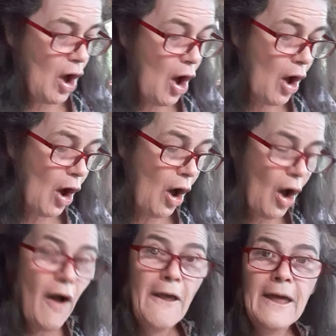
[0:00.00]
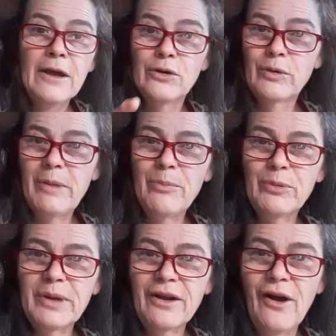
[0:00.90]
Oh, remember
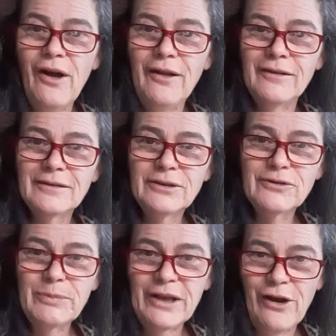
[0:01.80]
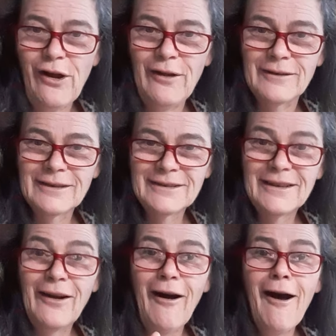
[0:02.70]
Michal? Who's Michal?
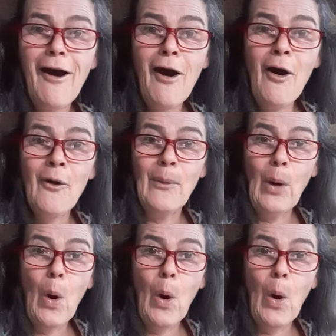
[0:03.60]
Oh,